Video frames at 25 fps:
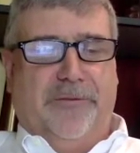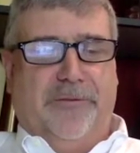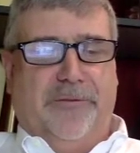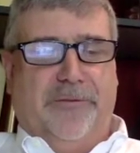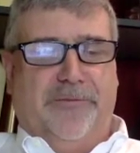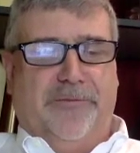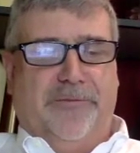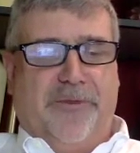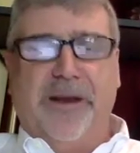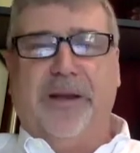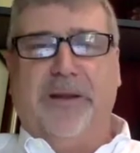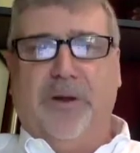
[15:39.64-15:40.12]

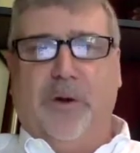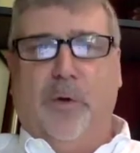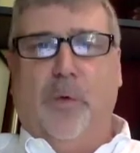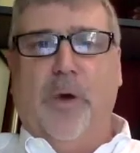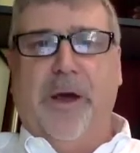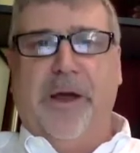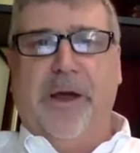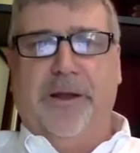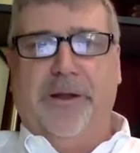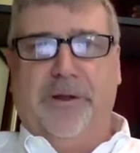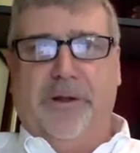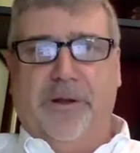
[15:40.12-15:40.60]
finding their
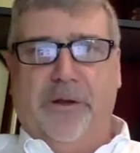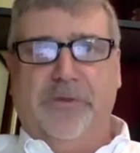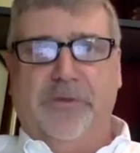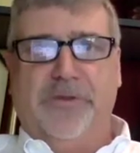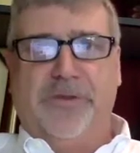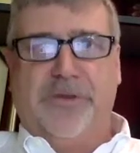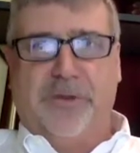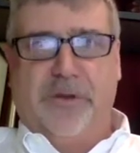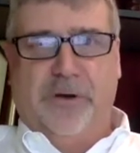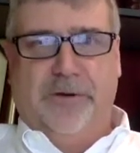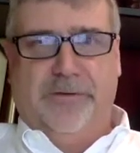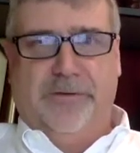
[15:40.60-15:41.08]
way to
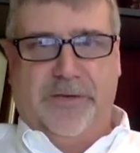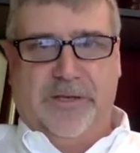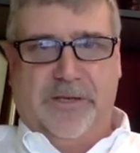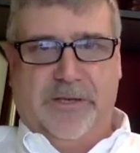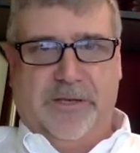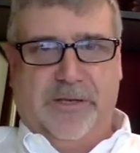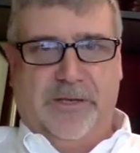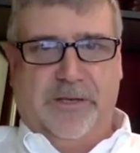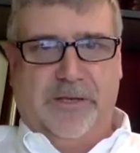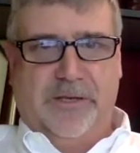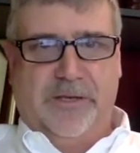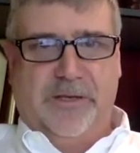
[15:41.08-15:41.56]
those
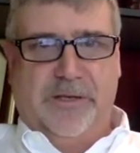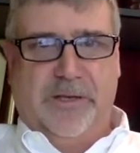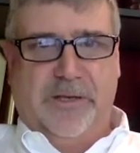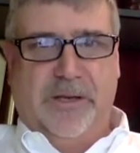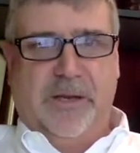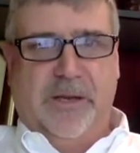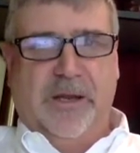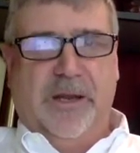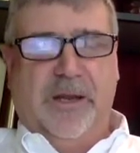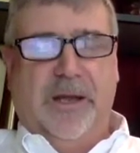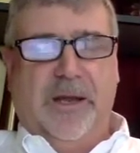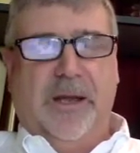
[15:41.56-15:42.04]
services
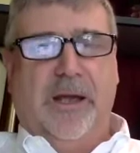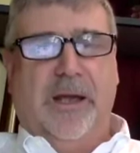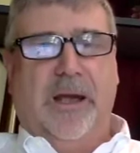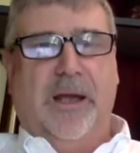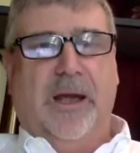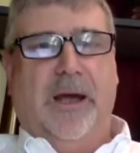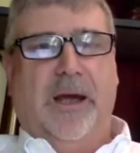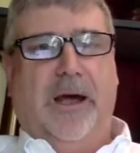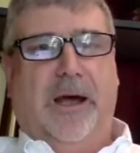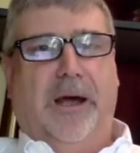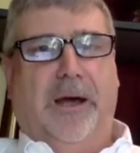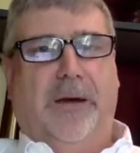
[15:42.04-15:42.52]

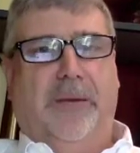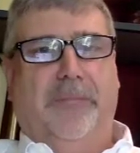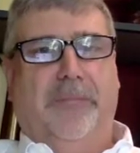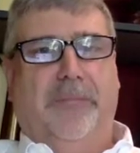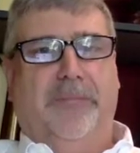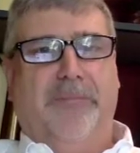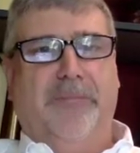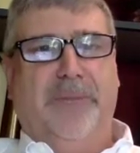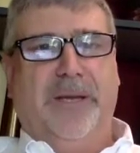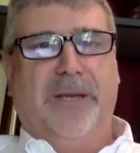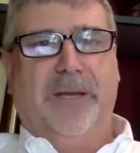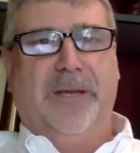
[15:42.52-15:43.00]

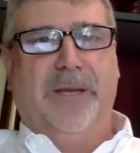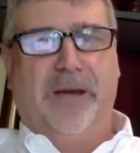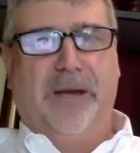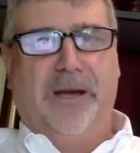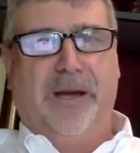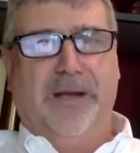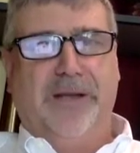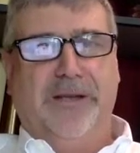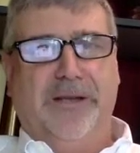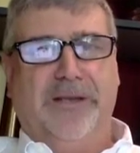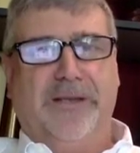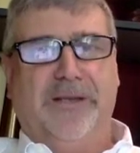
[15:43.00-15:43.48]

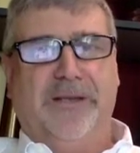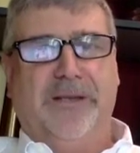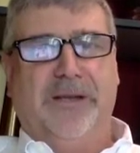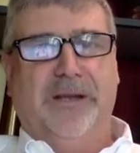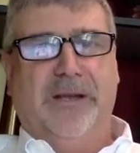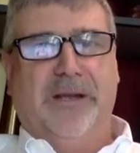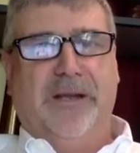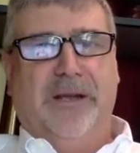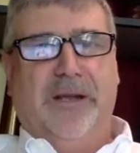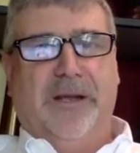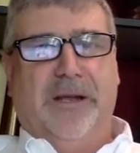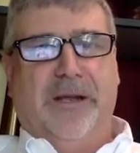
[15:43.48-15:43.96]
because
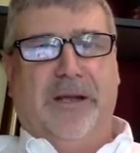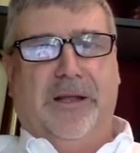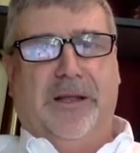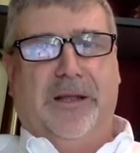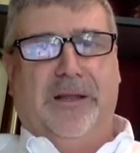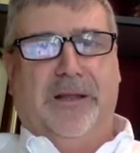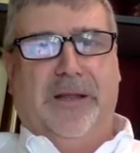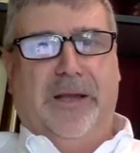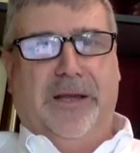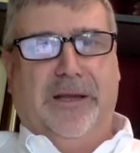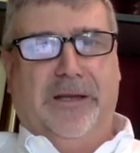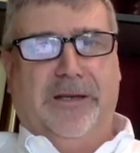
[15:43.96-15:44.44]

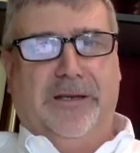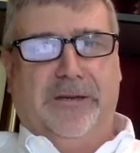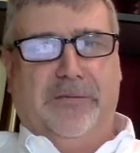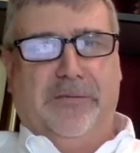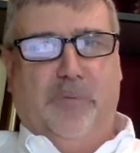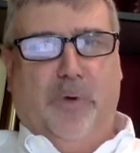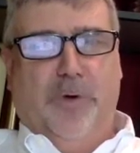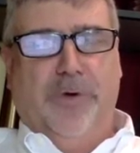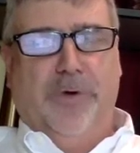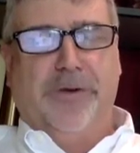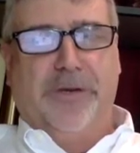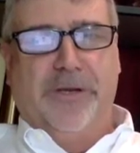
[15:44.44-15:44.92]
they
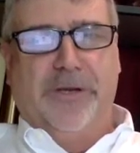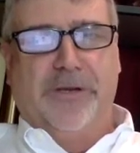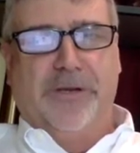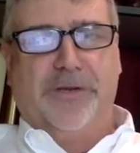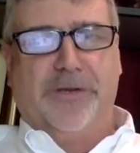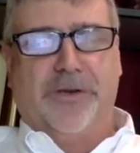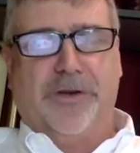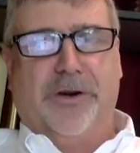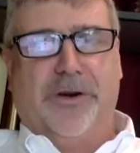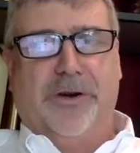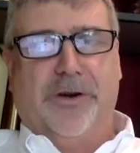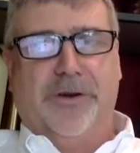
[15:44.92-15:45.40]
weren't
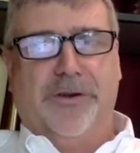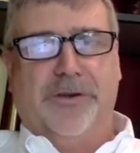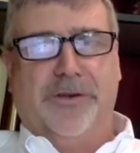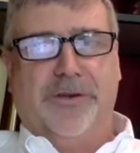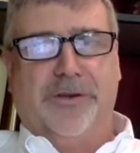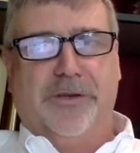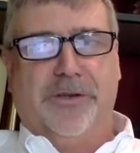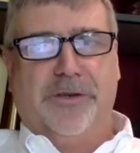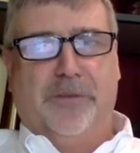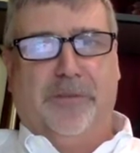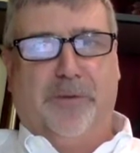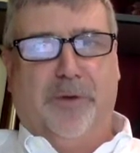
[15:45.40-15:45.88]

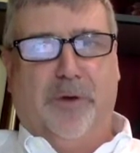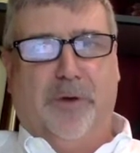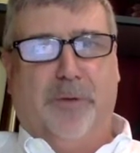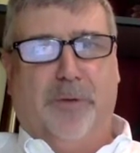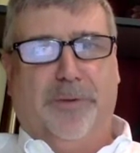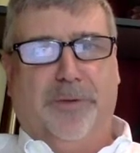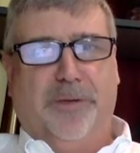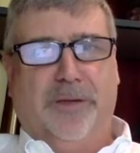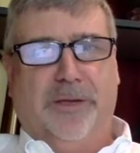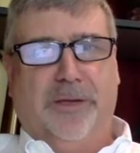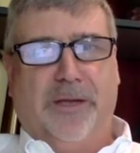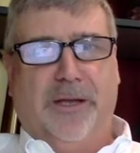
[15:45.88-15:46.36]
discharged
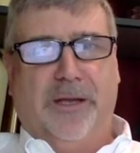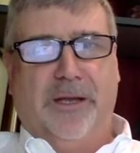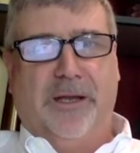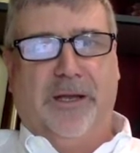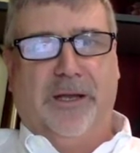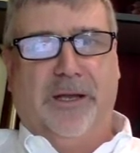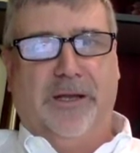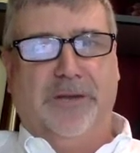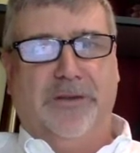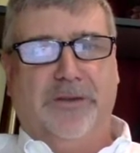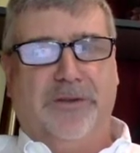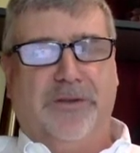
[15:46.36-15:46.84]
appropriately
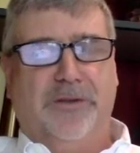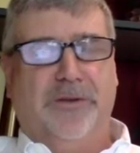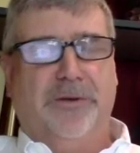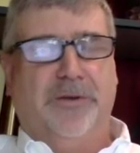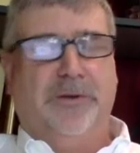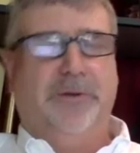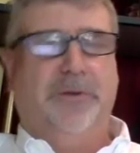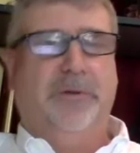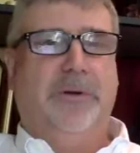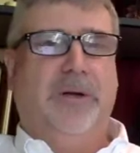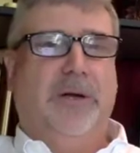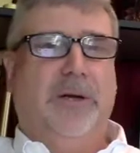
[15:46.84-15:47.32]

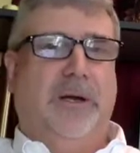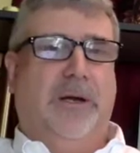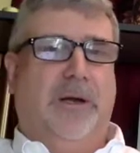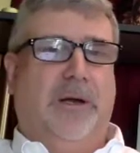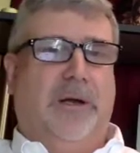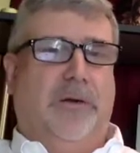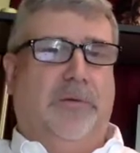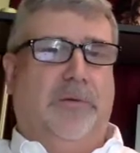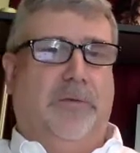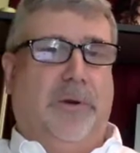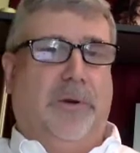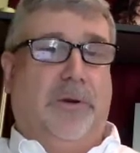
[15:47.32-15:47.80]
into.
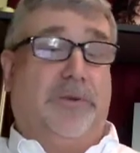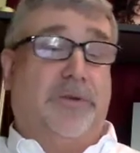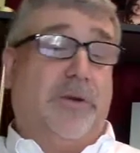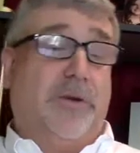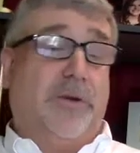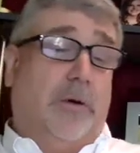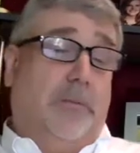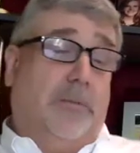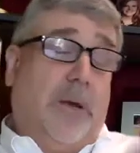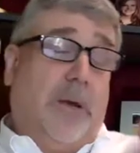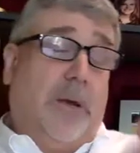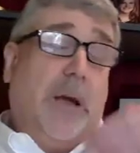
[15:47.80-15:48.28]

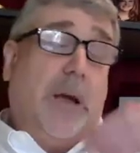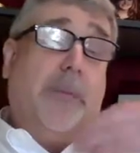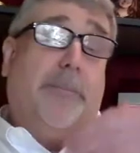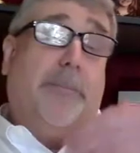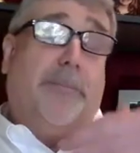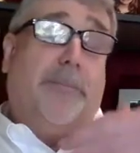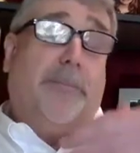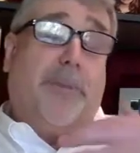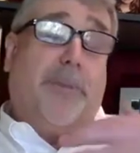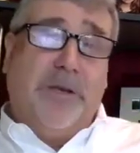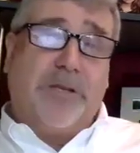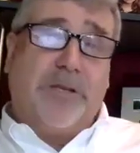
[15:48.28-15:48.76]
So
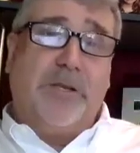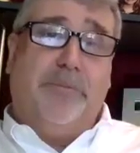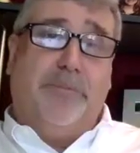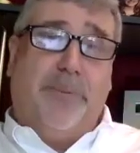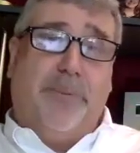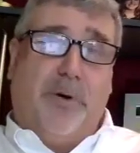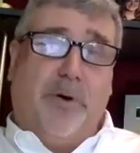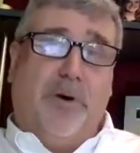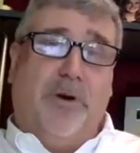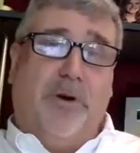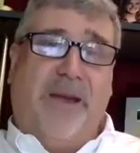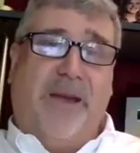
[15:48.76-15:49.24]
permanent
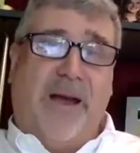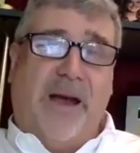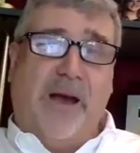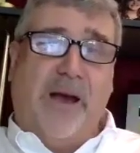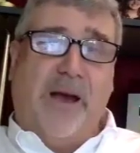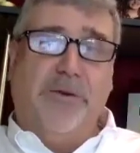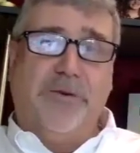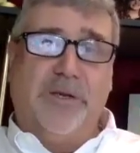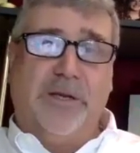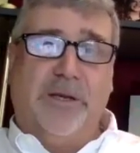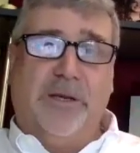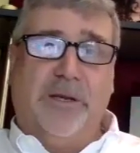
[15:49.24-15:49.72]
supportive
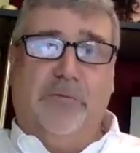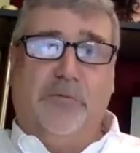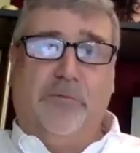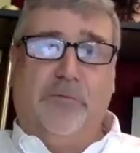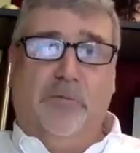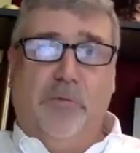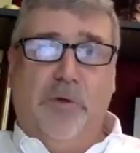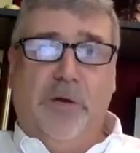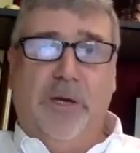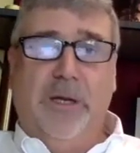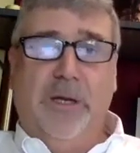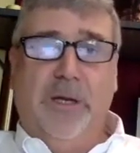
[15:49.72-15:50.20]
housing
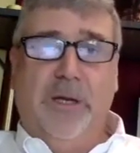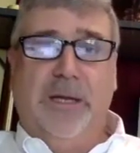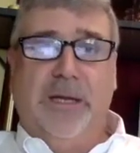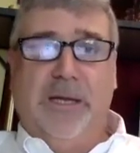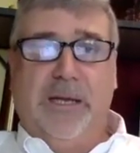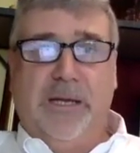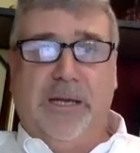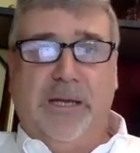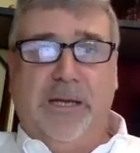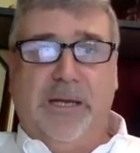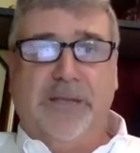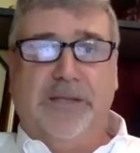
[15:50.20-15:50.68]

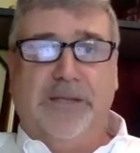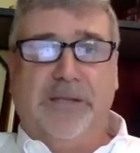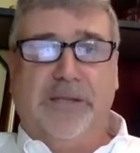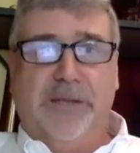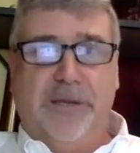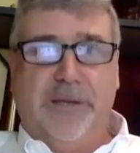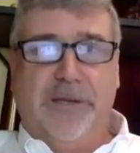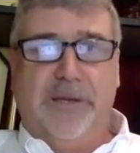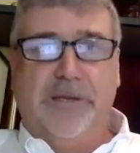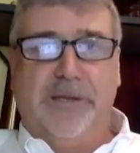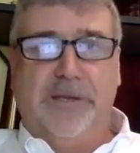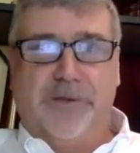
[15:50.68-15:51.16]
really is
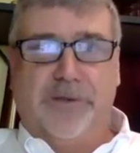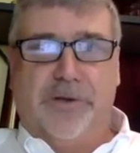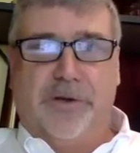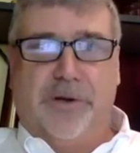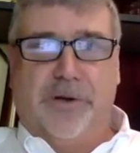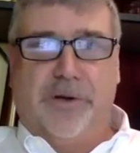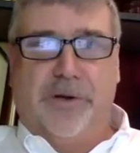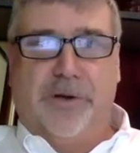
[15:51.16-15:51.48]
the discharge.